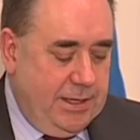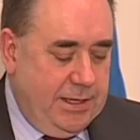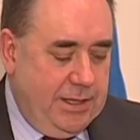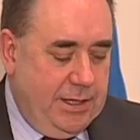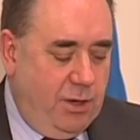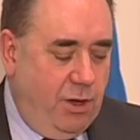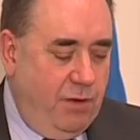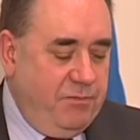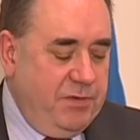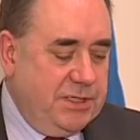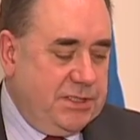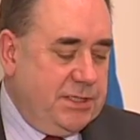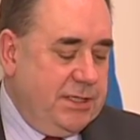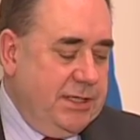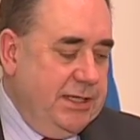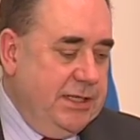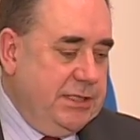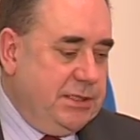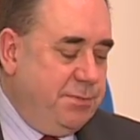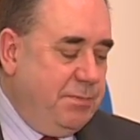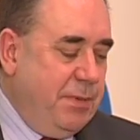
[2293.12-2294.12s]
It
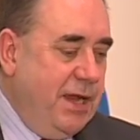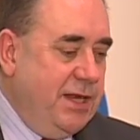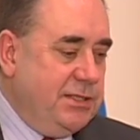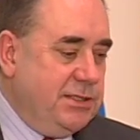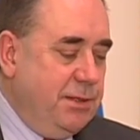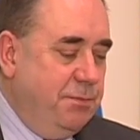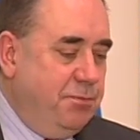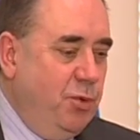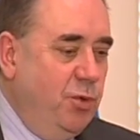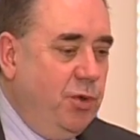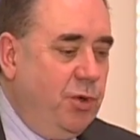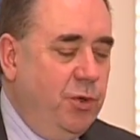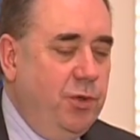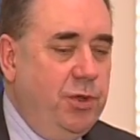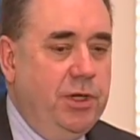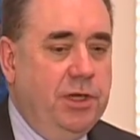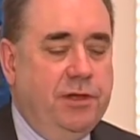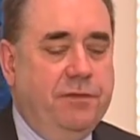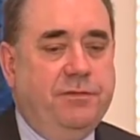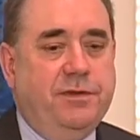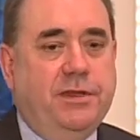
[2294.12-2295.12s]
obviously spends a good
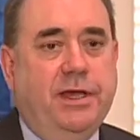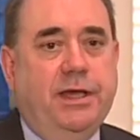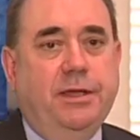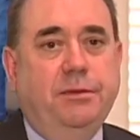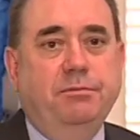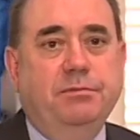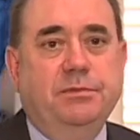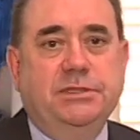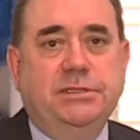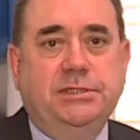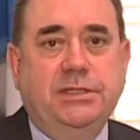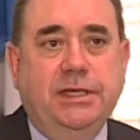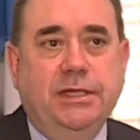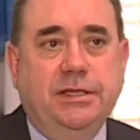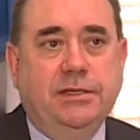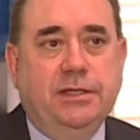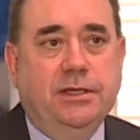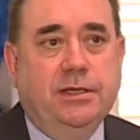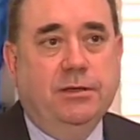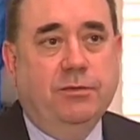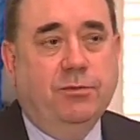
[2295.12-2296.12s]
deal of time
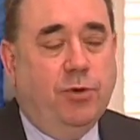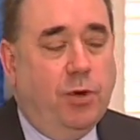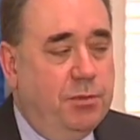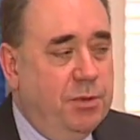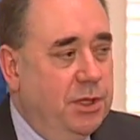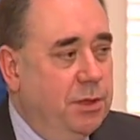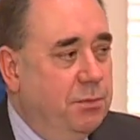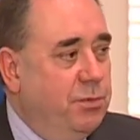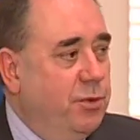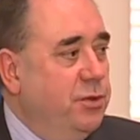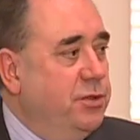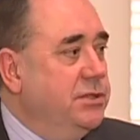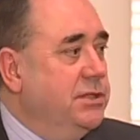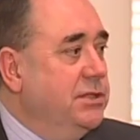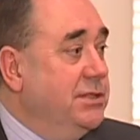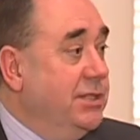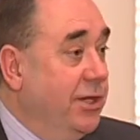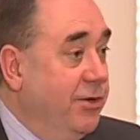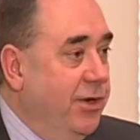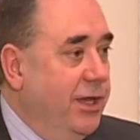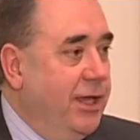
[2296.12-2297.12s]
saying that Robert the Bruce
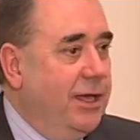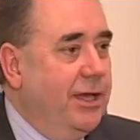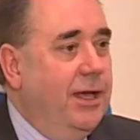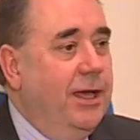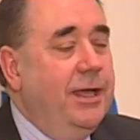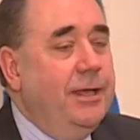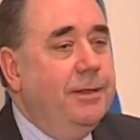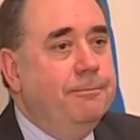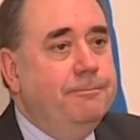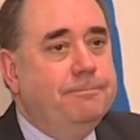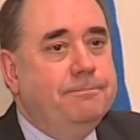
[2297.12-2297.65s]
is a great guy.